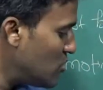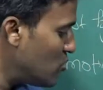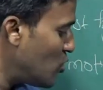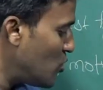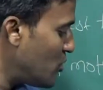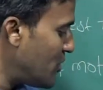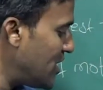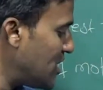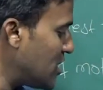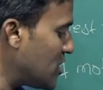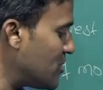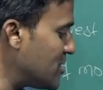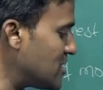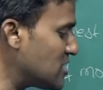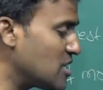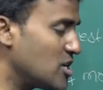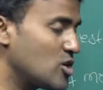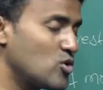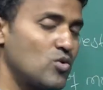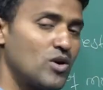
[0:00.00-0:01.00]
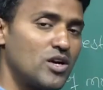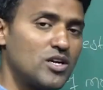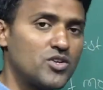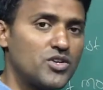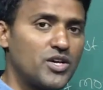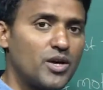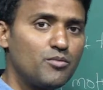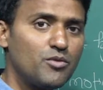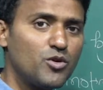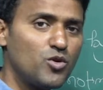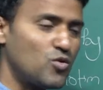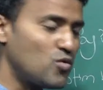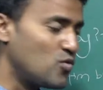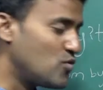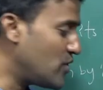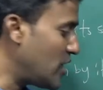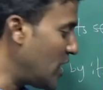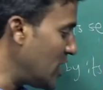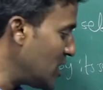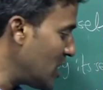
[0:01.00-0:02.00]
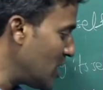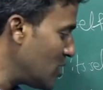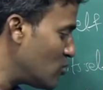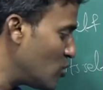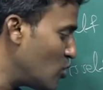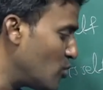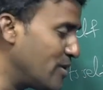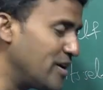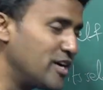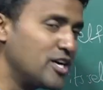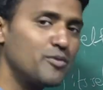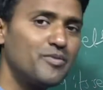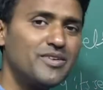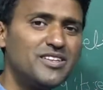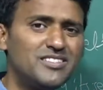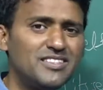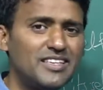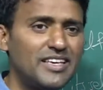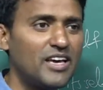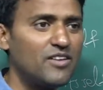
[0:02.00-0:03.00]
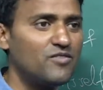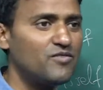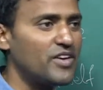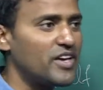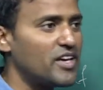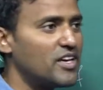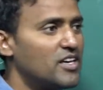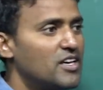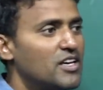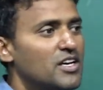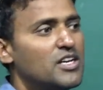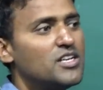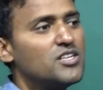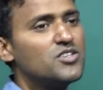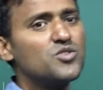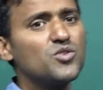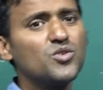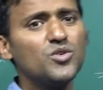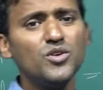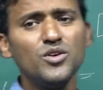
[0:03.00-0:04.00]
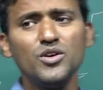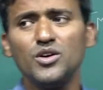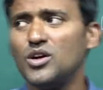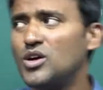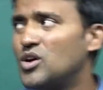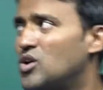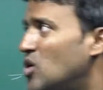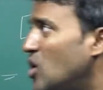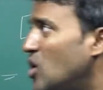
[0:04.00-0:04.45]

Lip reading: momentum is equal to mu. Final momentum is mv. So